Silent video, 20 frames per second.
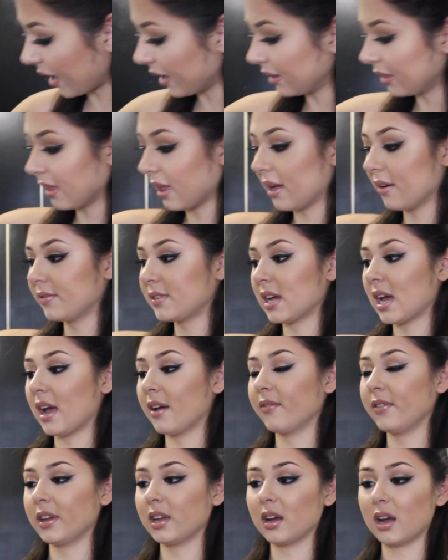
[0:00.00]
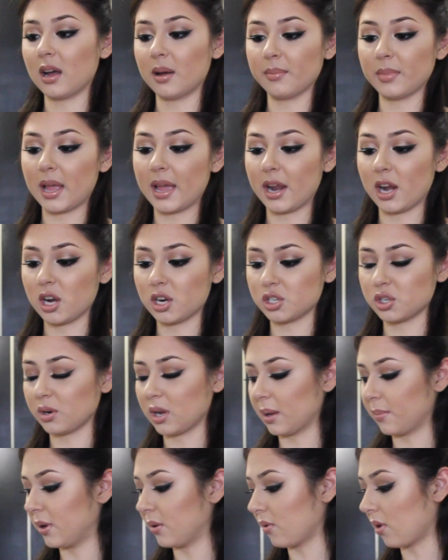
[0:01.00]
I loved having light hair, don't
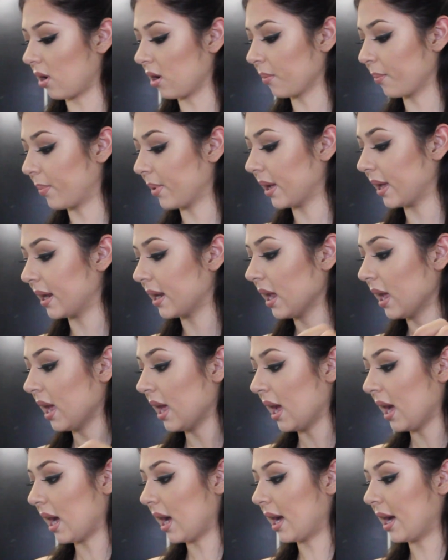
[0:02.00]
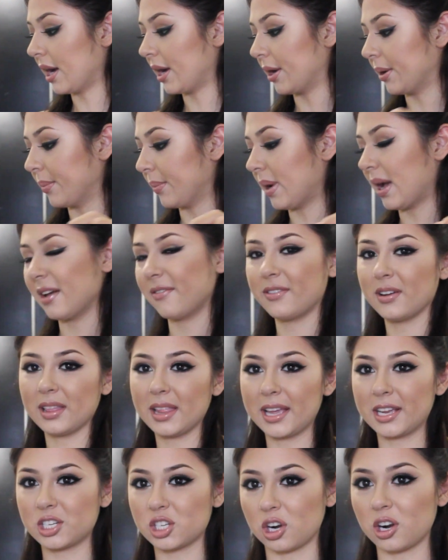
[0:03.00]
get me wrong, but I felt
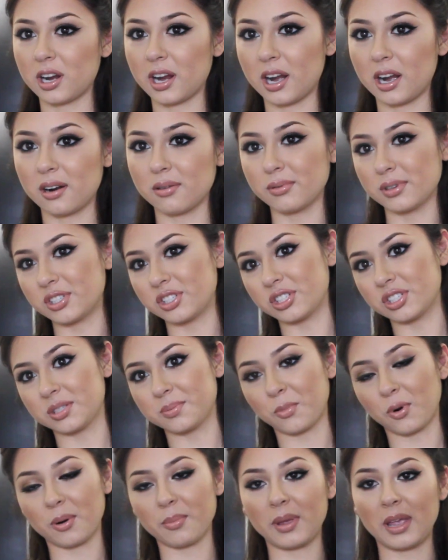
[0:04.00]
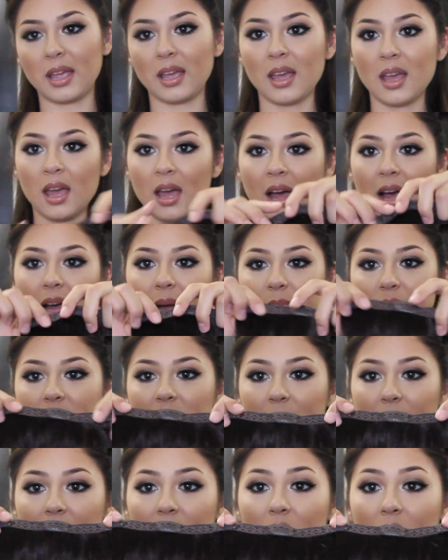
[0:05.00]
like dark hair was just more me. So I'm
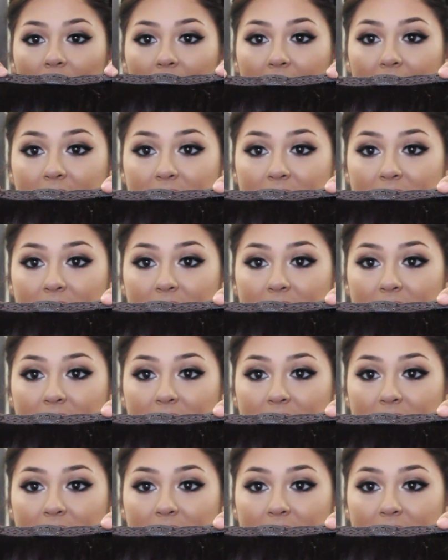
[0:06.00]
going to go ahead